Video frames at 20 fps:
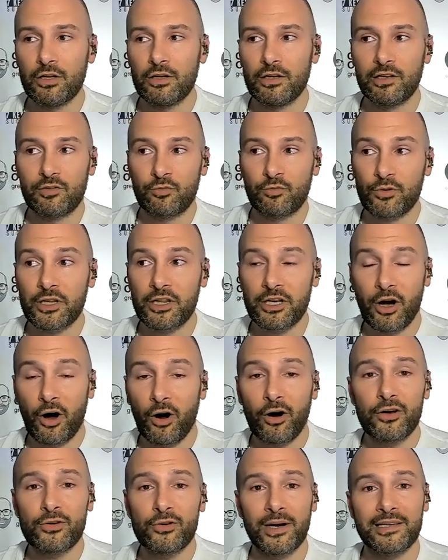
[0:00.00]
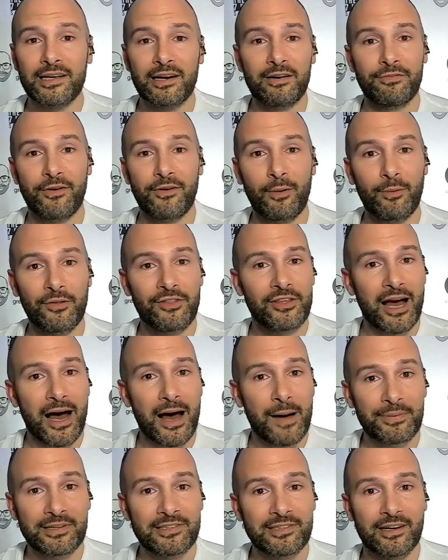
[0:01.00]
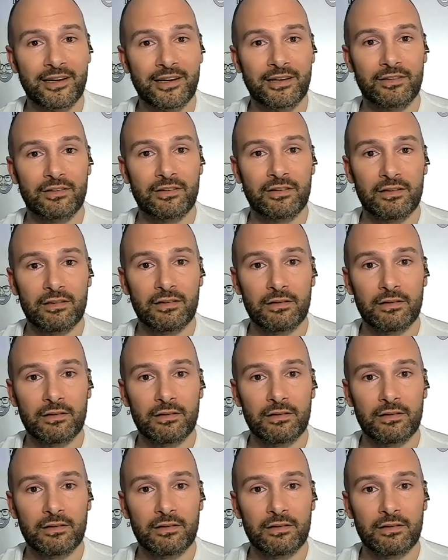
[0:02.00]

it's really hard to identify what the opposite is.